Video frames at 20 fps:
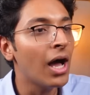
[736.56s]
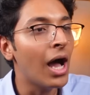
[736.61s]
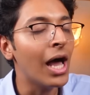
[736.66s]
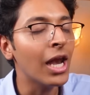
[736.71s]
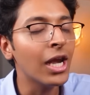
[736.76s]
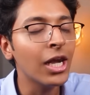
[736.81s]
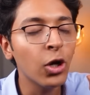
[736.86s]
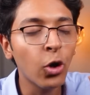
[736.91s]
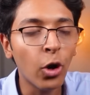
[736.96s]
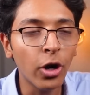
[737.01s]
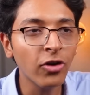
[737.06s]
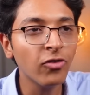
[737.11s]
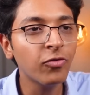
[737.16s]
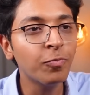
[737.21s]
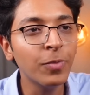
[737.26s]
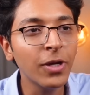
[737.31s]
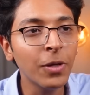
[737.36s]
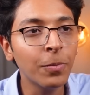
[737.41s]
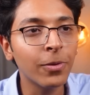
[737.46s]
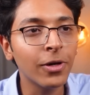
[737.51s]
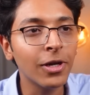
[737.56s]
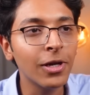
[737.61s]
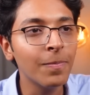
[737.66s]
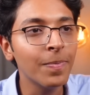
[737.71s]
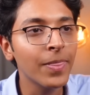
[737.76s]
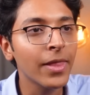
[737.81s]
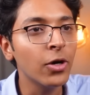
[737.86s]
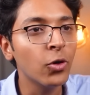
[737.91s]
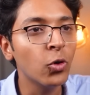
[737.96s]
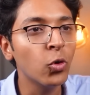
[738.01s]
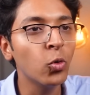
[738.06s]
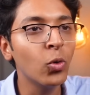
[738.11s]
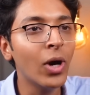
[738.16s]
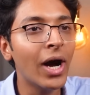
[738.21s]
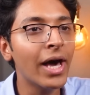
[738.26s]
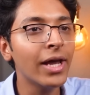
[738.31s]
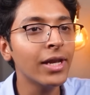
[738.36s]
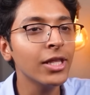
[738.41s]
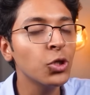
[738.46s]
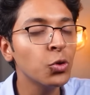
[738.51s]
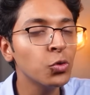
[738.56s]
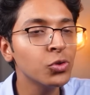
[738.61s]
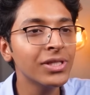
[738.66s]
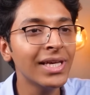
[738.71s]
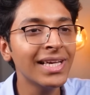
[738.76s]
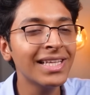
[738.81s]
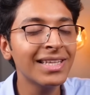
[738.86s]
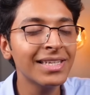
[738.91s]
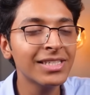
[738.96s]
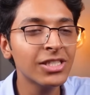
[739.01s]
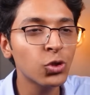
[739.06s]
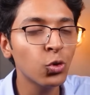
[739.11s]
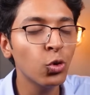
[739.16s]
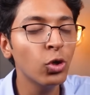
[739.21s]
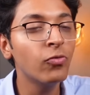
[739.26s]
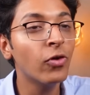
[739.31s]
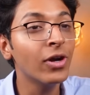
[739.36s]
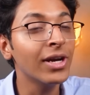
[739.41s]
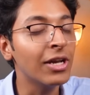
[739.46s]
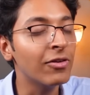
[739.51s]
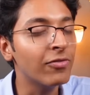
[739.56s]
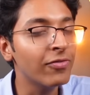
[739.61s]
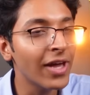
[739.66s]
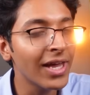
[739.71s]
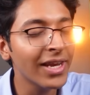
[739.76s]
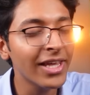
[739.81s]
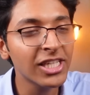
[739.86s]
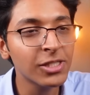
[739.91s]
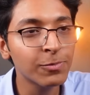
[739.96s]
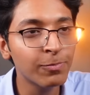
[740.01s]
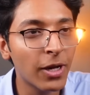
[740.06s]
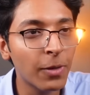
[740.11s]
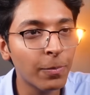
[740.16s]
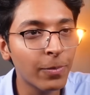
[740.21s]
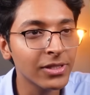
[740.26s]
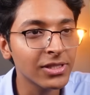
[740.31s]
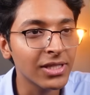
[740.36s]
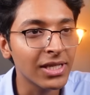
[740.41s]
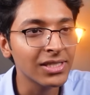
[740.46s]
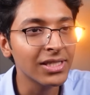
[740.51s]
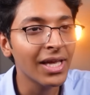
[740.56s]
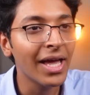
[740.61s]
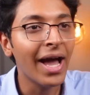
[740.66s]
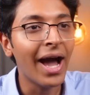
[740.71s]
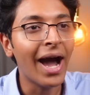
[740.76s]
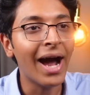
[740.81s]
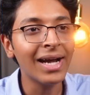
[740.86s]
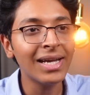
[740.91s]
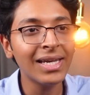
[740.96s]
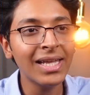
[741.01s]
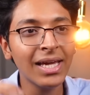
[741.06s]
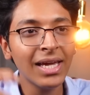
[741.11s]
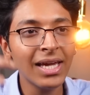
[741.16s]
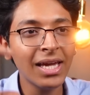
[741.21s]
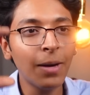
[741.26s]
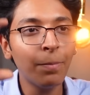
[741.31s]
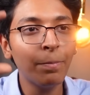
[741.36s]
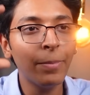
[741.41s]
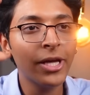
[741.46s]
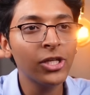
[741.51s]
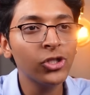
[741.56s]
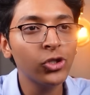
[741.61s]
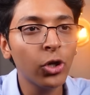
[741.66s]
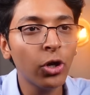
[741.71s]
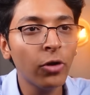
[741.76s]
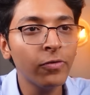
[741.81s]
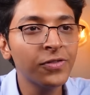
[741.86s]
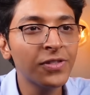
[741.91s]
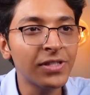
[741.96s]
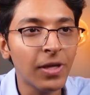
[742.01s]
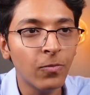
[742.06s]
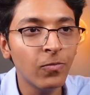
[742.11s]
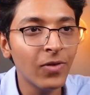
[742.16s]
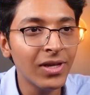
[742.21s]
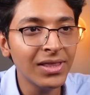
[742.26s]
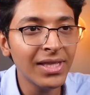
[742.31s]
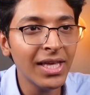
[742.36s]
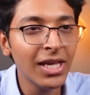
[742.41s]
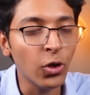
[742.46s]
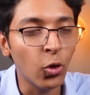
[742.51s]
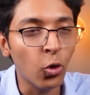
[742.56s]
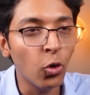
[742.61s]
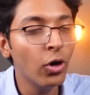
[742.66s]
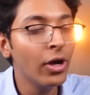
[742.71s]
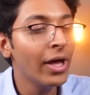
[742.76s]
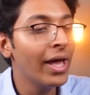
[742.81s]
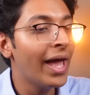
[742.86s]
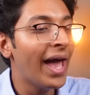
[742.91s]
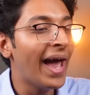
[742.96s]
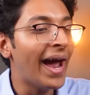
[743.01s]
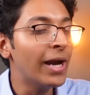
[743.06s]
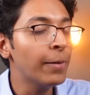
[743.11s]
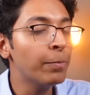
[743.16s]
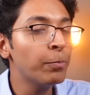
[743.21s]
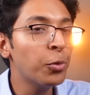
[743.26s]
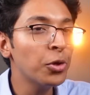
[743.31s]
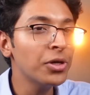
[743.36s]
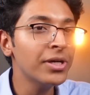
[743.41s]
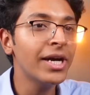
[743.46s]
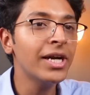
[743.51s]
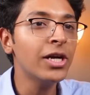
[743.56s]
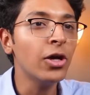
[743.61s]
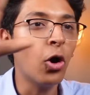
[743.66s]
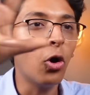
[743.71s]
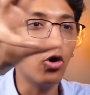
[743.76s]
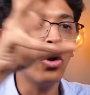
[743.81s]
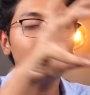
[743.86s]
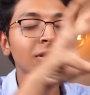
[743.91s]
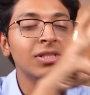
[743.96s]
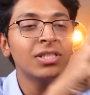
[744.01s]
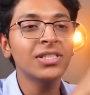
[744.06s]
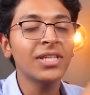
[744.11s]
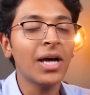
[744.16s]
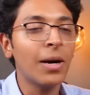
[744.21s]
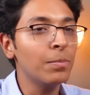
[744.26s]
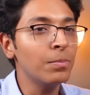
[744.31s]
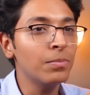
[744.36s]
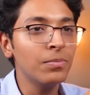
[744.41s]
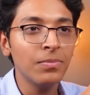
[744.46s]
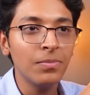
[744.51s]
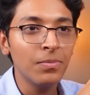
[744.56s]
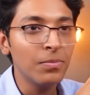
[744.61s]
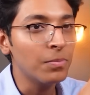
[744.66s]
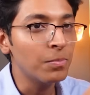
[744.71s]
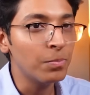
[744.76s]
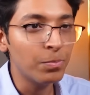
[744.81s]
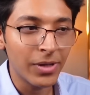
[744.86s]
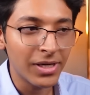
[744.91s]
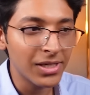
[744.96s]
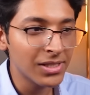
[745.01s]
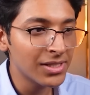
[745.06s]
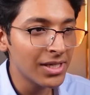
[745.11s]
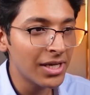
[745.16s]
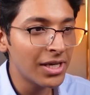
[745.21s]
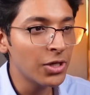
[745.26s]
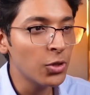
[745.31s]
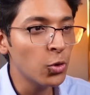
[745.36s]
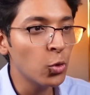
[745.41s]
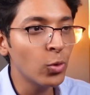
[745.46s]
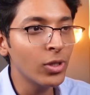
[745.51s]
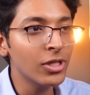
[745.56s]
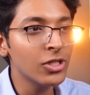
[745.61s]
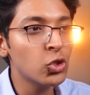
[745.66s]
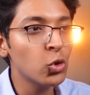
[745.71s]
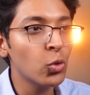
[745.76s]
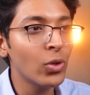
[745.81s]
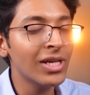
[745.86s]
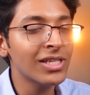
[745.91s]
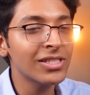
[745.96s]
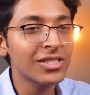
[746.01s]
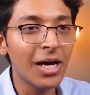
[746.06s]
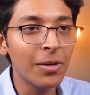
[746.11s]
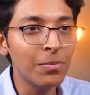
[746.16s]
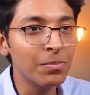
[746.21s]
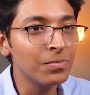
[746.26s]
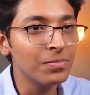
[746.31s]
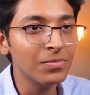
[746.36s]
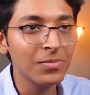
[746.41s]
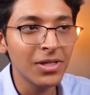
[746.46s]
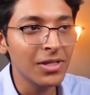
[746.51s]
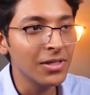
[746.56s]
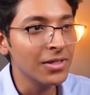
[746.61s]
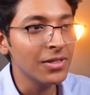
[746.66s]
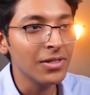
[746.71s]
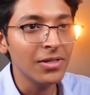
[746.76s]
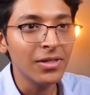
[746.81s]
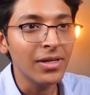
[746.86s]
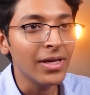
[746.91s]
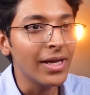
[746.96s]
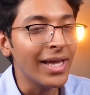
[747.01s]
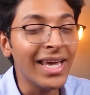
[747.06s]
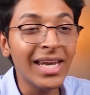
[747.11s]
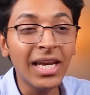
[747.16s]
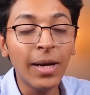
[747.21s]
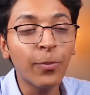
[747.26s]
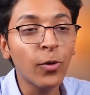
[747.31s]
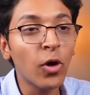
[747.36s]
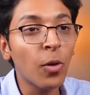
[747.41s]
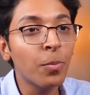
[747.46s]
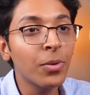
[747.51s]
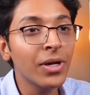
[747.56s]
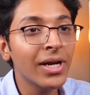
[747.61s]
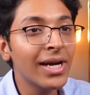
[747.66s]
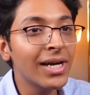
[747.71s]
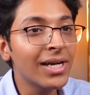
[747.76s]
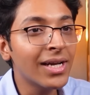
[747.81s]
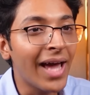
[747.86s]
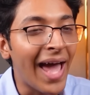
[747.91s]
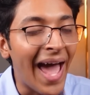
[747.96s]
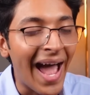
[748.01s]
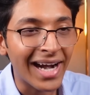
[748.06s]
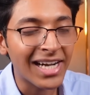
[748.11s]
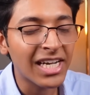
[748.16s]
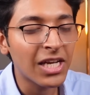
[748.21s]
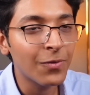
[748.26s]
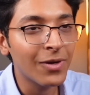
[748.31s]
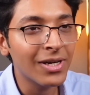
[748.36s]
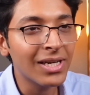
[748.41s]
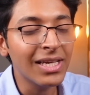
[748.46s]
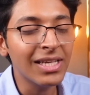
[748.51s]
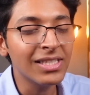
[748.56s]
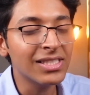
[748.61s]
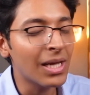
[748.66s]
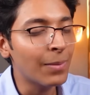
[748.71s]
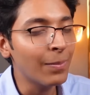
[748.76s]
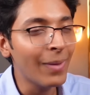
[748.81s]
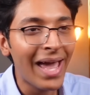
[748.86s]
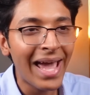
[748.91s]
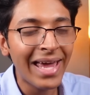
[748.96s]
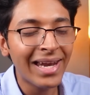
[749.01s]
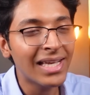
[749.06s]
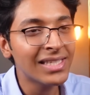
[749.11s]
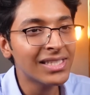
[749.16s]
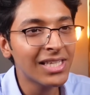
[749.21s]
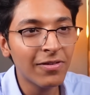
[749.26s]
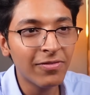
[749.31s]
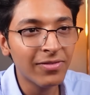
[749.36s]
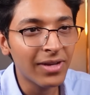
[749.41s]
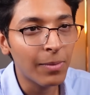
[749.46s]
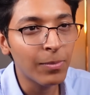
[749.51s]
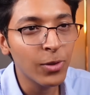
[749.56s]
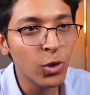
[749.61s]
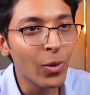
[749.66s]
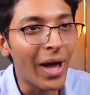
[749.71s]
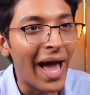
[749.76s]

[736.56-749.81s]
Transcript: A lot of people who are using this tool for nefarious purposes are taking a picture of someone they know and put it on some person who is doing some inappropriate activity, some NSFW